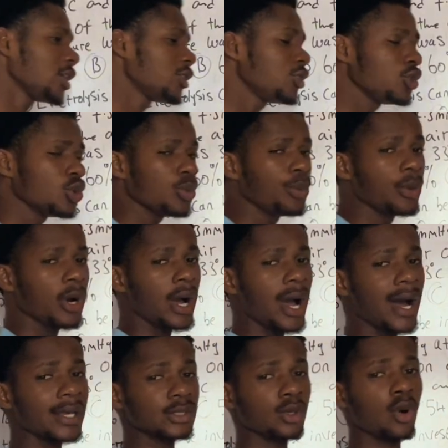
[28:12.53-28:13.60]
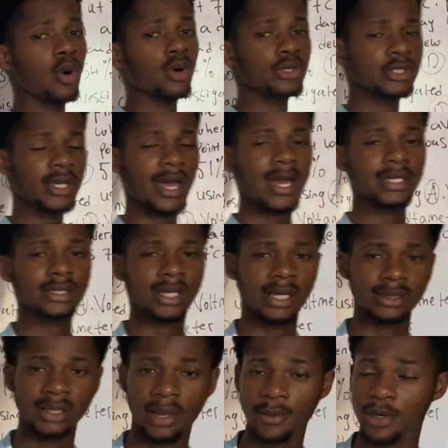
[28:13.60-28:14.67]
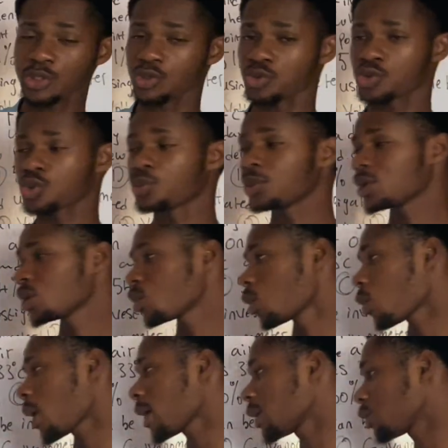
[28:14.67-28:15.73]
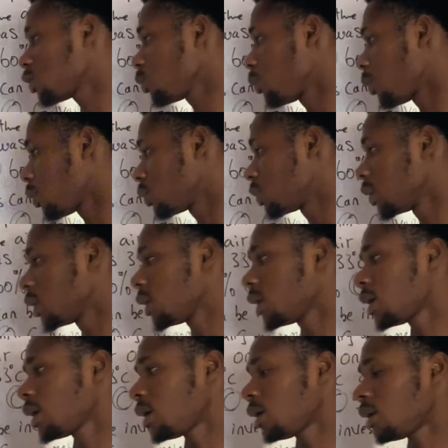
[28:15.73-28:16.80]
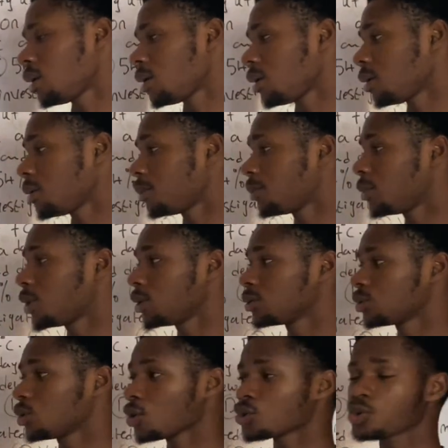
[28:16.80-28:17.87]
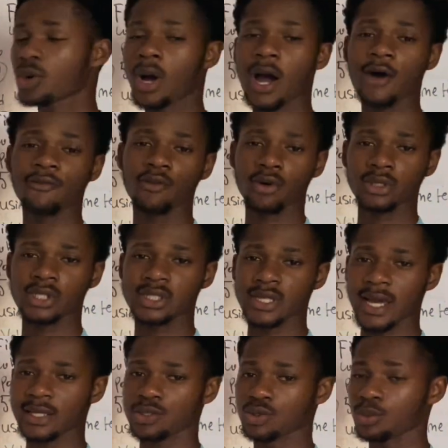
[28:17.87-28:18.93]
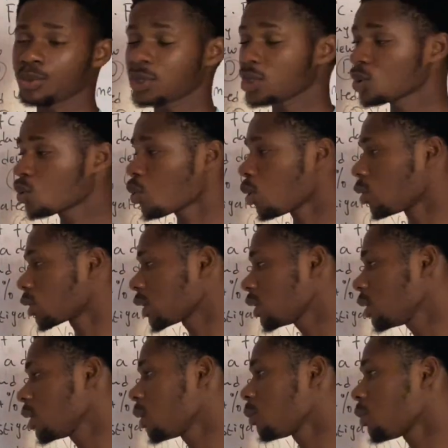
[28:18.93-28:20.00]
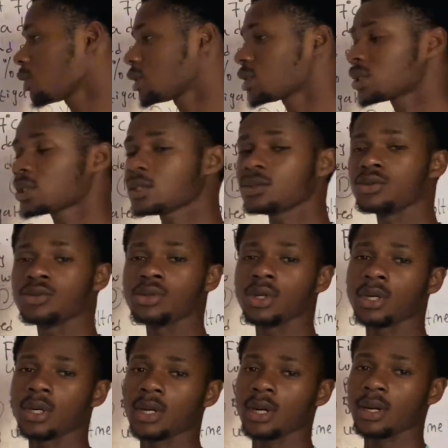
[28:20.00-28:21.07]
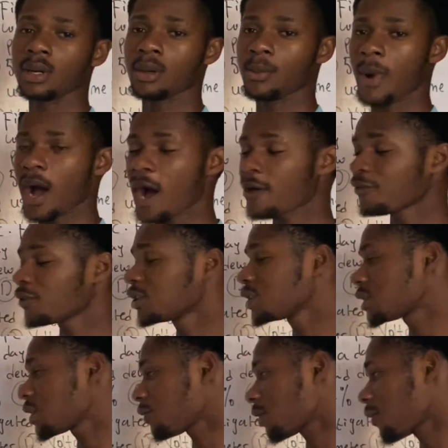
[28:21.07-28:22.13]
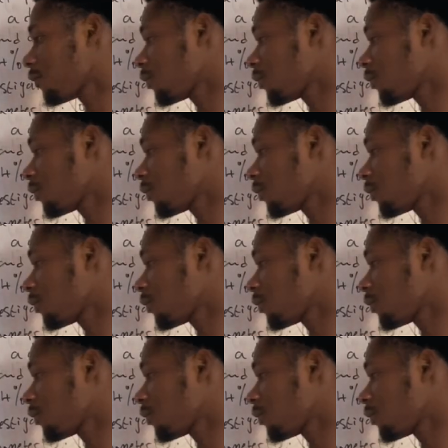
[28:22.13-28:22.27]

cube has all sides and dimensions to be equal, while a cuboid does not have all the sides to be equal. Okay, but it's still having several